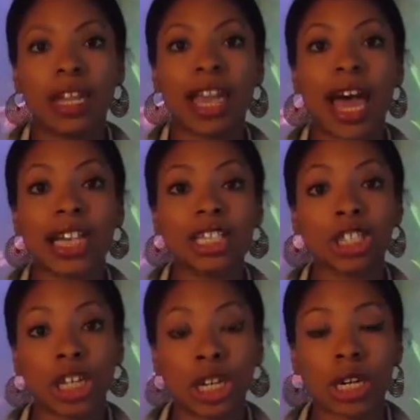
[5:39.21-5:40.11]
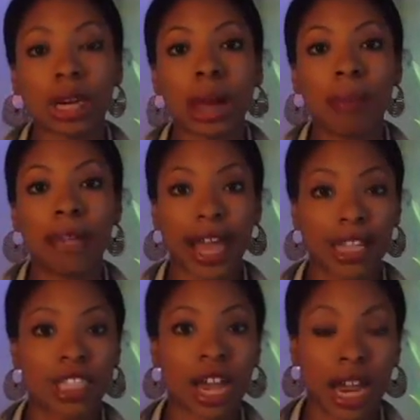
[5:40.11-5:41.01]
last year
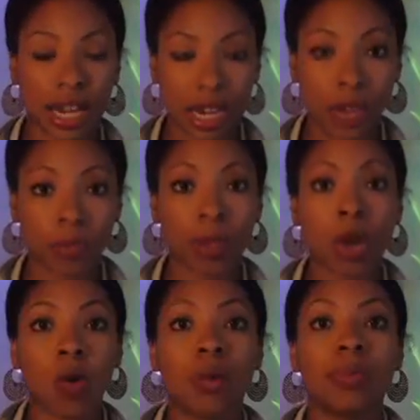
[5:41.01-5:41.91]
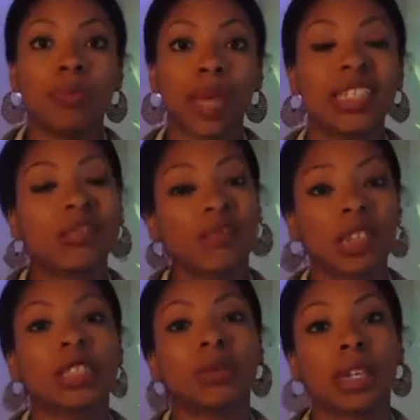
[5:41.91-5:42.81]
Blac Chyna was best
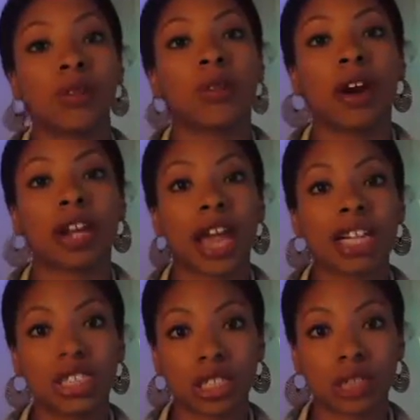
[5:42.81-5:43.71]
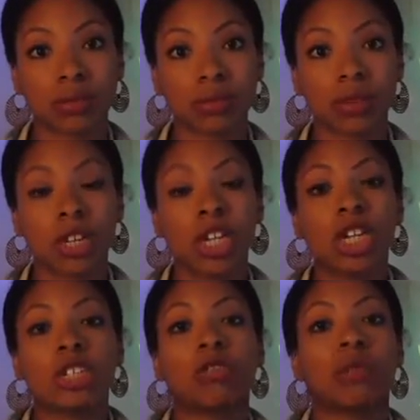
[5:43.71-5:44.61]
friends with Kim Kardashian.
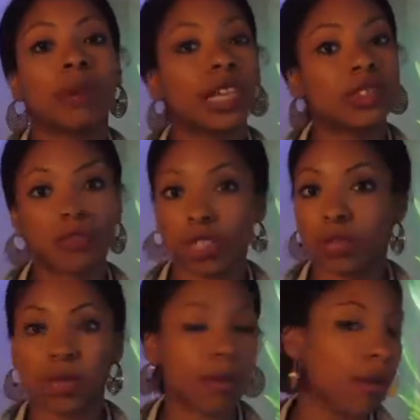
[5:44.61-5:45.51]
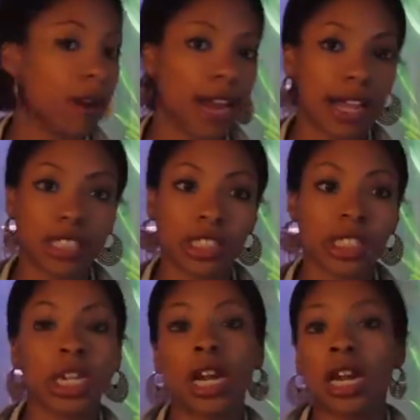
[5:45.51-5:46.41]
She was best friends with Kim
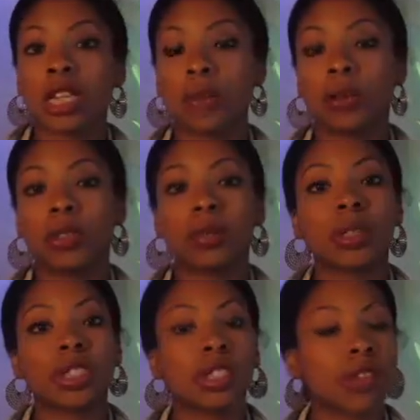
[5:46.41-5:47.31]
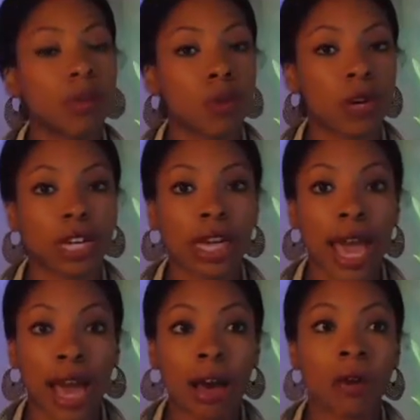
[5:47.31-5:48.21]
Kardashian. They posted pictures of them working
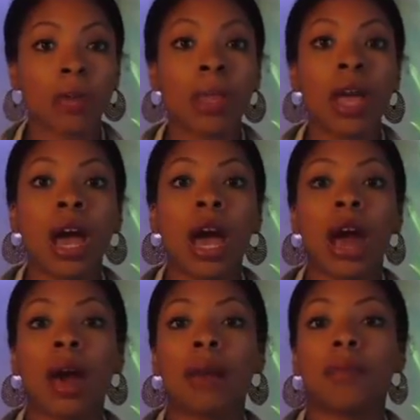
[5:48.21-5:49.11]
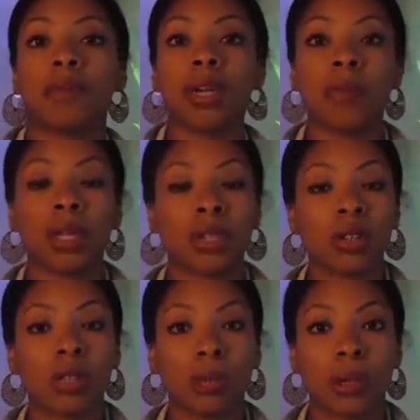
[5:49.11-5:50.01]
out. Me being the
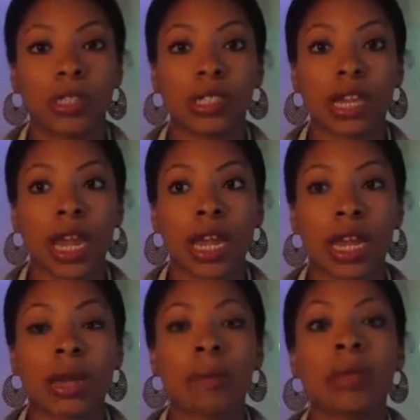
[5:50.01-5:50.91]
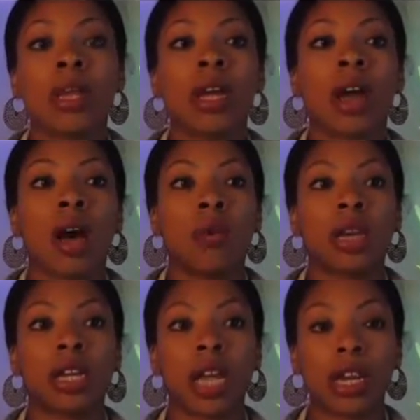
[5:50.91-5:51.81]
nosy person that I am,
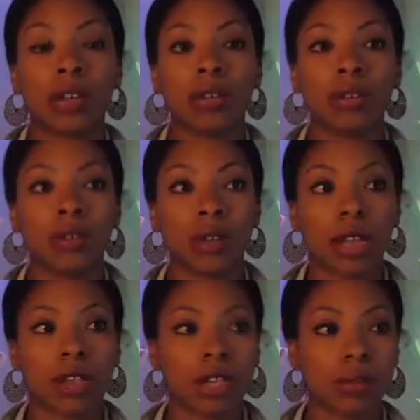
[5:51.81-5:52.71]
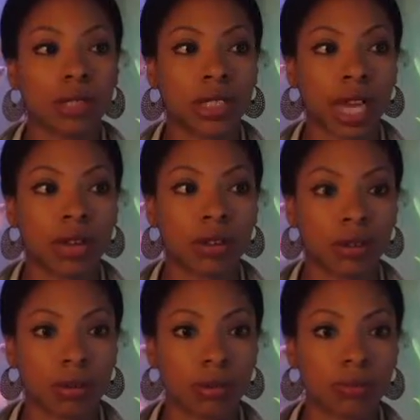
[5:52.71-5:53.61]
when Kendall, I think it was
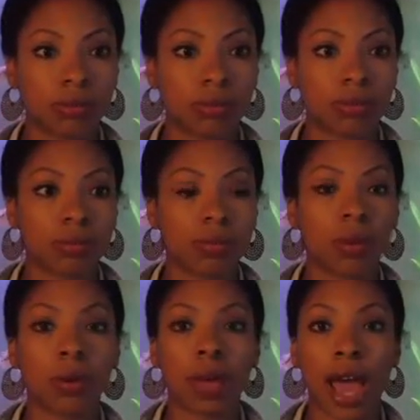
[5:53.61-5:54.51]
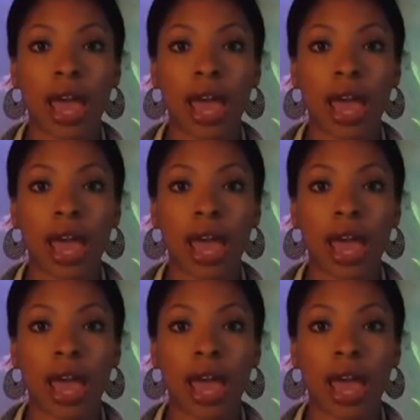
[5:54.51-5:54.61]
Kendall, who it